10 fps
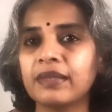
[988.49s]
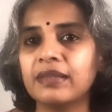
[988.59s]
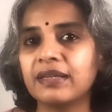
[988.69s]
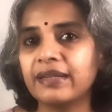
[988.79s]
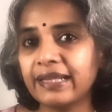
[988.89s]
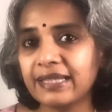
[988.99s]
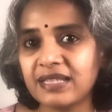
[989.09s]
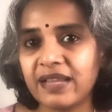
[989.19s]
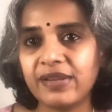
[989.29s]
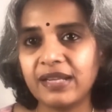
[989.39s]
The next
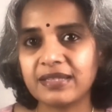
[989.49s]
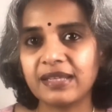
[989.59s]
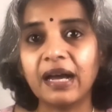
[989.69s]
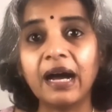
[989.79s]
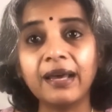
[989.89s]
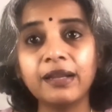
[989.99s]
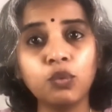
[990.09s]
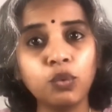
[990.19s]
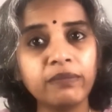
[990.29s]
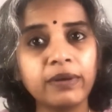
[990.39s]
level is the
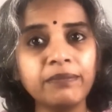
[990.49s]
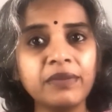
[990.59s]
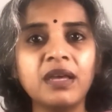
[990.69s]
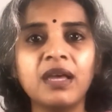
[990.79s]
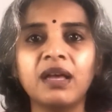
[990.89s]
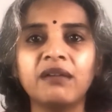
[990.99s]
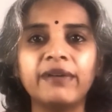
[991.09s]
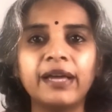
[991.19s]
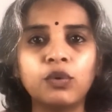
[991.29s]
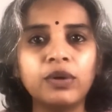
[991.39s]
Aru-Uruvam,
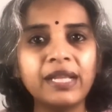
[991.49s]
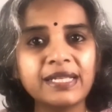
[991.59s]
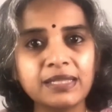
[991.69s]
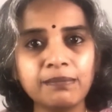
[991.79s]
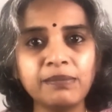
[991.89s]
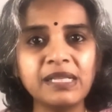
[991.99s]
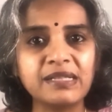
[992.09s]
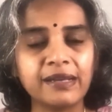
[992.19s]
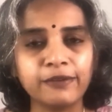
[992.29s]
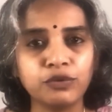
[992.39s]
where only
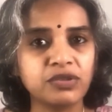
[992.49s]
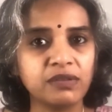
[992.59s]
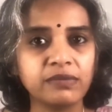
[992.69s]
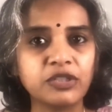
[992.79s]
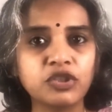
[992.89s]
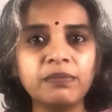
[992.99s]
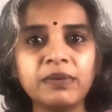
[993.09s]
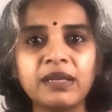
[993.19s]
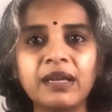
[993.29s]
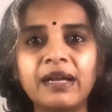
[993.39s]
symbols are used in worship.
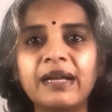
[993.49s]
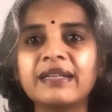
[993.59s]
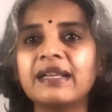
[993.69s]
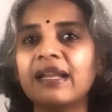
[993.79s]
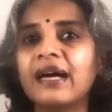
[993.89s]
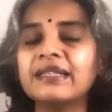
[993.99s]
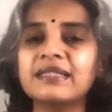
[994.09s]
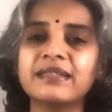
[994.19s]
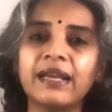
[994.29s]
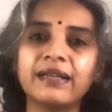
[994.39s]
And in the
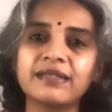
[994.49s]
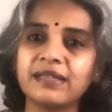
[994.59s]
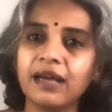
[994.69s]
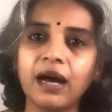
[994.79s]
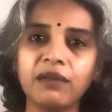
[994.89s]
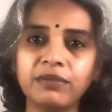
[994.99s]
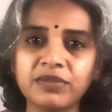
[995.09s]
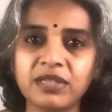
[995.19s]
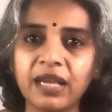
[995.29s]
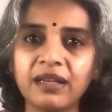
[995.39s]
last state is the Aruvam
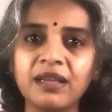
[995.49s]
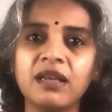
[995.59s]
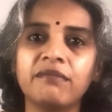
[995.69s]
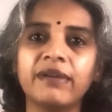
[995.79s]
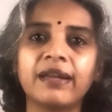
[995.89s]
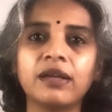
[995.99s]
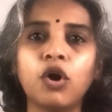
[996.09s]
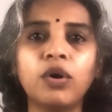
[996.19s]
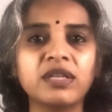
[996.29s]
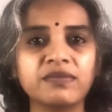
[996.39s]
state, where
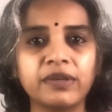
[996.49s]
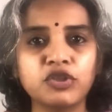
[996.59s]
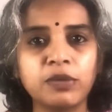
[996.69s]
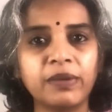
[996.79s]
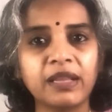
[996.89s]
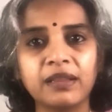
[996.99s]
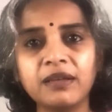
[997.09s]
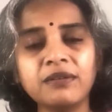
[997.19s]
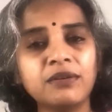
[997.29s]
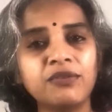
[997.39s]
God is worshipped in
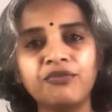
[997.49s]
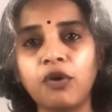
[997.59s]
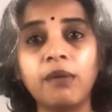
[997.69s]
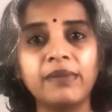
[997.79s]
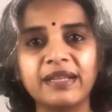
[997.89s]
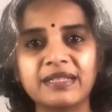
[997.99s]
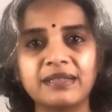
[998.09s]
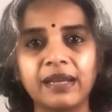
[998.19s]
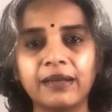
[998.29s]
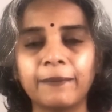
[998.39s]
the formless
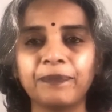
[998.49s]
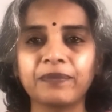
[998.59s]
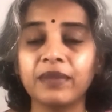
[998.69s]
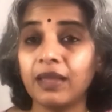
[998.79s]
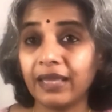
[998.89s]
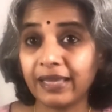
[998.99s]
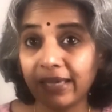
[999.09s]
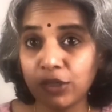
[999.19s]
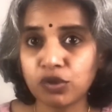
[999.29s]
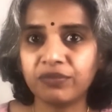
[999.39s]
state.
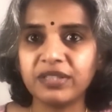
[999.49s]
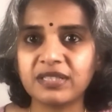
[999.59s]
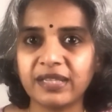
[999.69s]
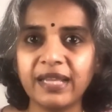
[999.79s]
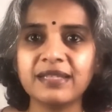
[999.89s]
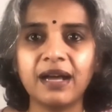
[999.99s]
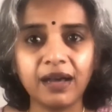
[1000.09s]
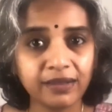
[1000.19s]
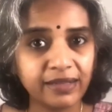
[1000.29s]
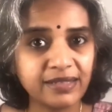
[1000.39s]
Each of these states
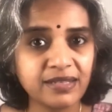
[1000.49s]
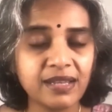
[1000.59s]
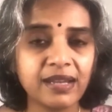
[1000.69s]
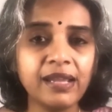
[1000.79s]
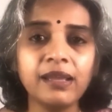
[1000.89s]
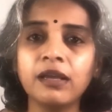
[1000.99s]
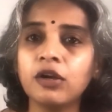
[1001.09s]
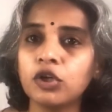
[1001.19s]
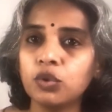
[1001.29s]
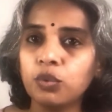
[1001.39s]
are necessary
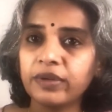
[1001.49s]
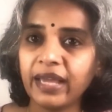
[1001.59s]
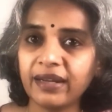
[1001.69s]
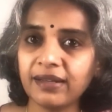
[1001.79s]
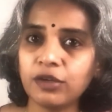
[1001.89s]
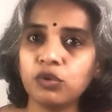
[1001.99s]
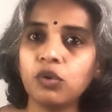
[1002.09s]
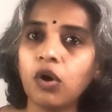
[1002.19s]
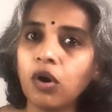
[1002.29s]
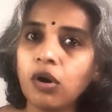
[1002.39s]
to cater
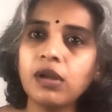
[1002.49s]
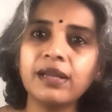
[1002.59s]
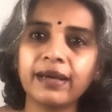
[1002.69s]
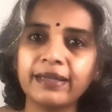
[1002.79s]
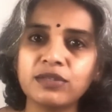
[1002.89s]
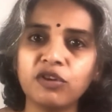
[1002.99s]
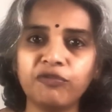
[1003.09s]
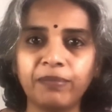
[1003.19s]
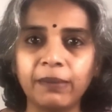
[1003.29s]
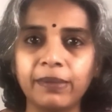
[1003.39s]
to all kinds
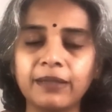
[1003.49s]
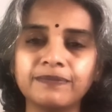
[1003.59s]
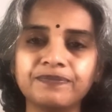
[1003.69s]
of people.